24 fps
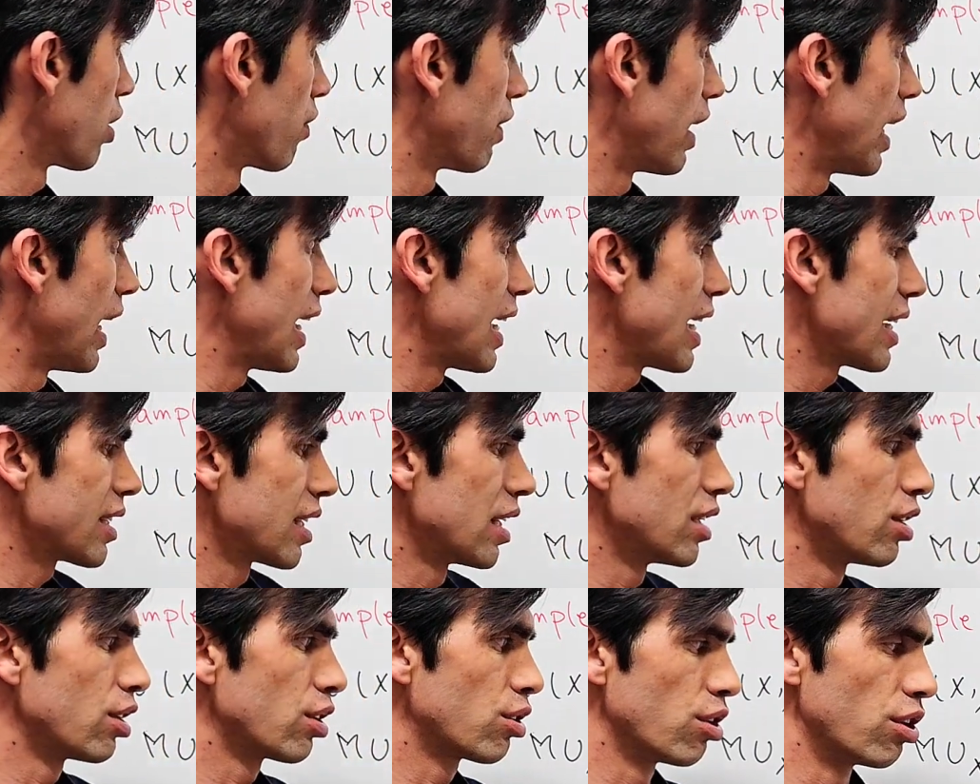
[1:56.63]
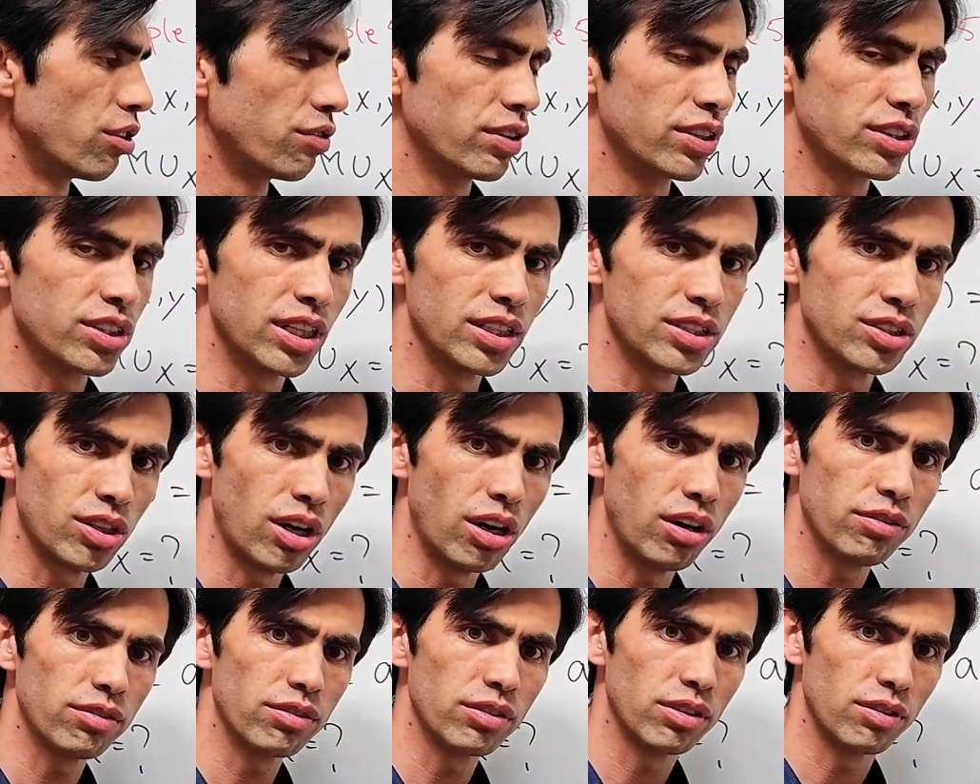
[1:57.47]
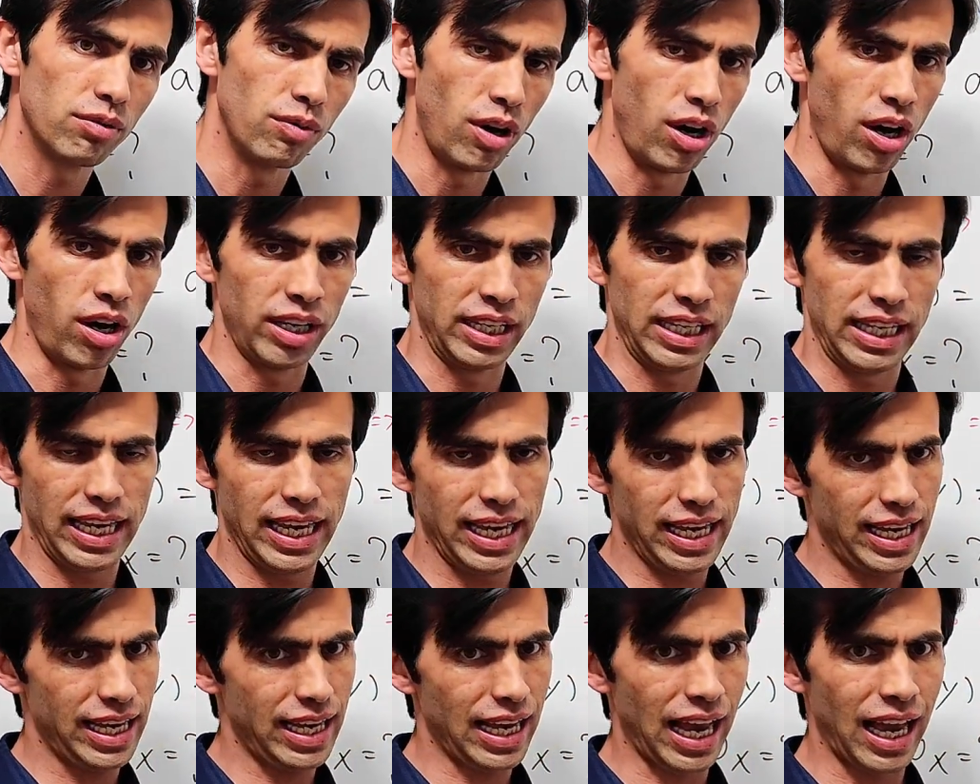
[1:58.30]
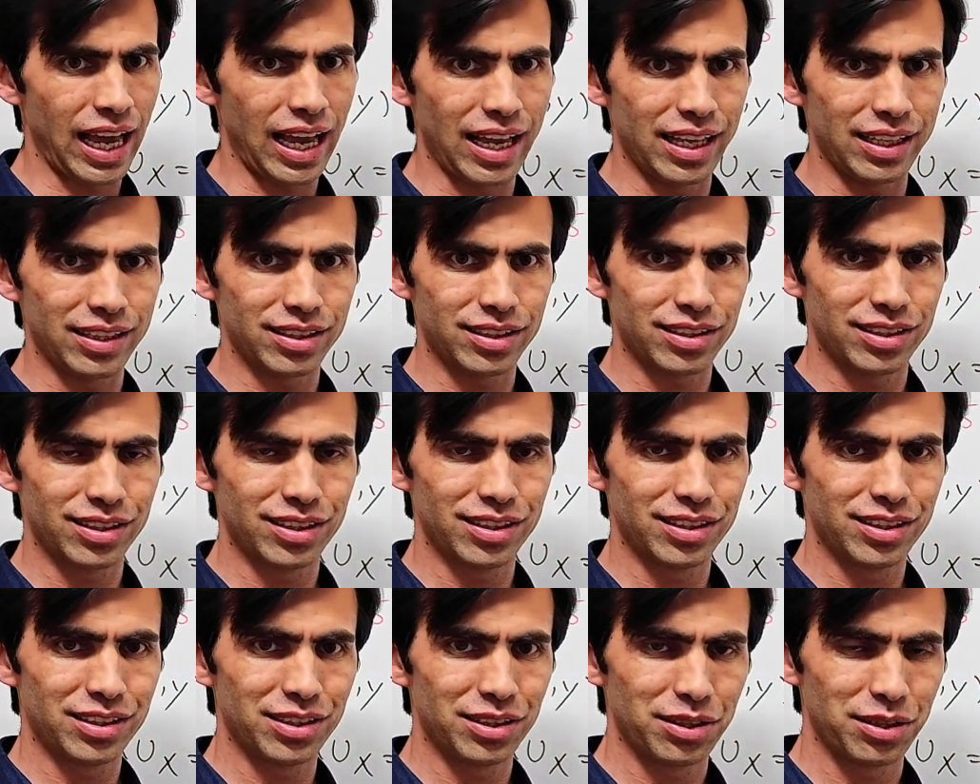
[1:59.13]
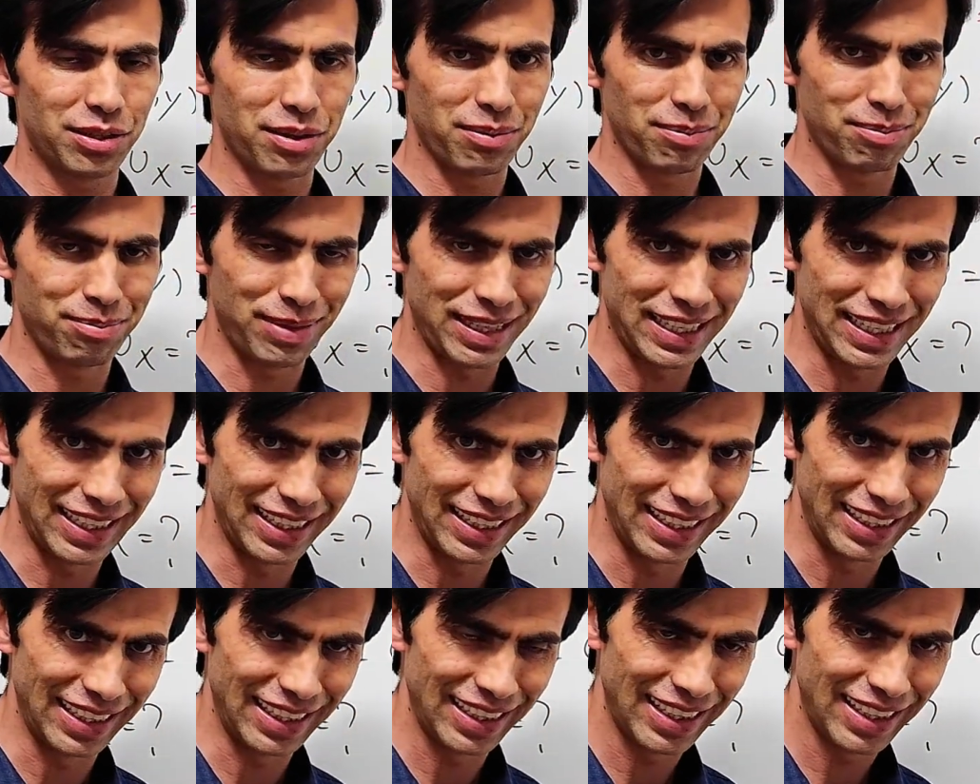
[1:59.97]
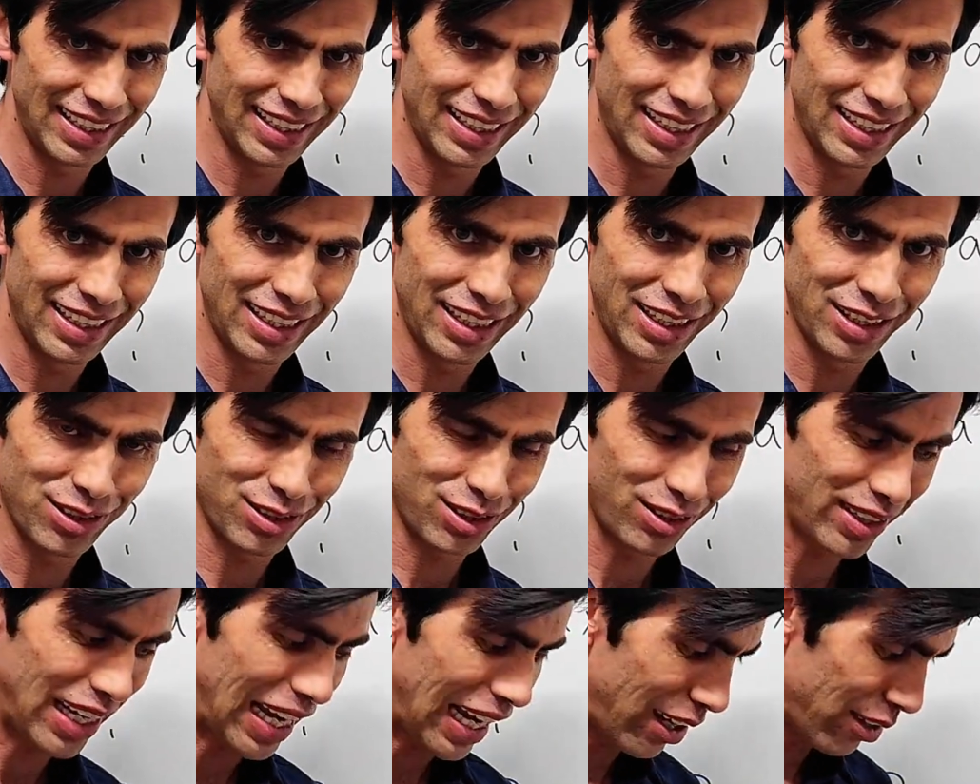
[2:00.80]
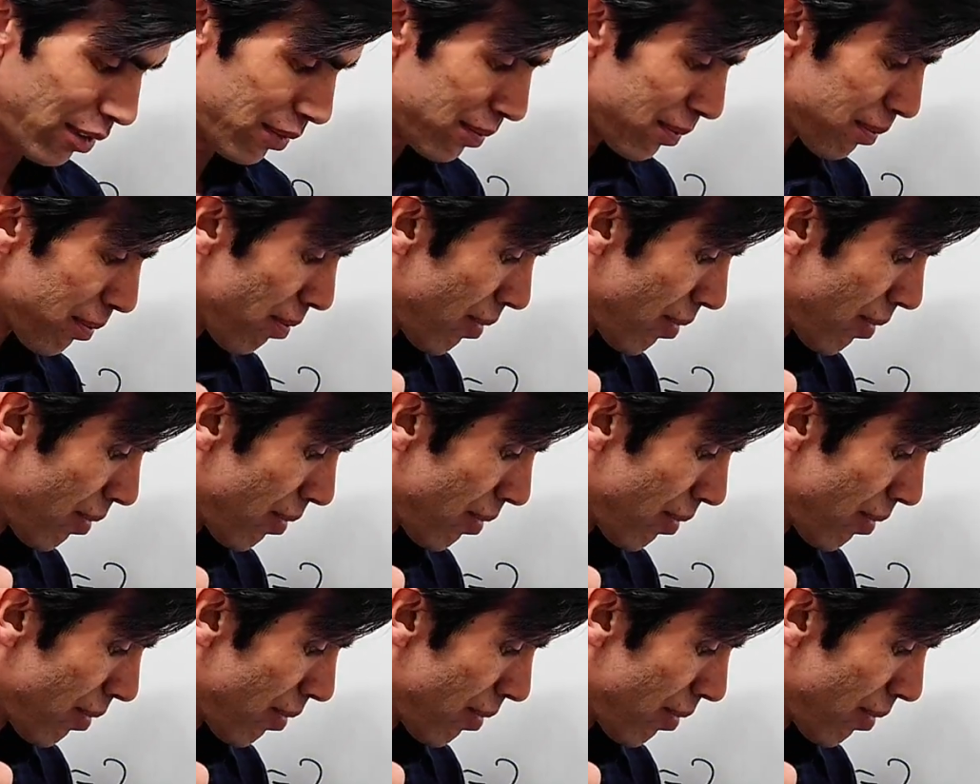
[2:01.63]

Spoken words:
of x and the coefficients of y, a and b. So now,